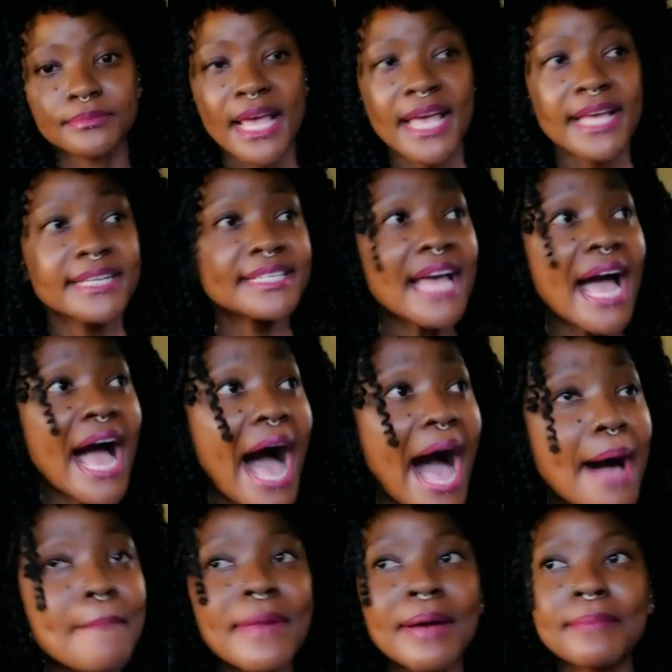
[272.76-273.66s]

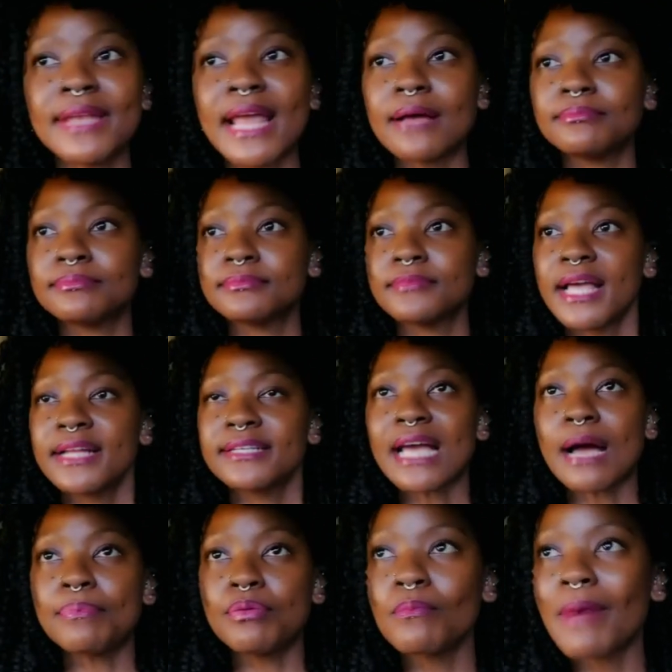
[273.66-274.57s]
Ndiyahamba mna.
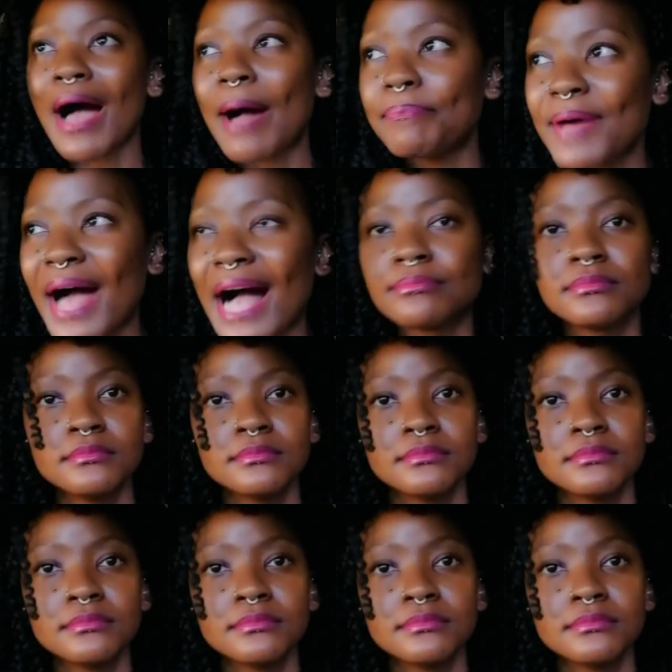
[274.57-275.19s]
Ndiyaphuma apha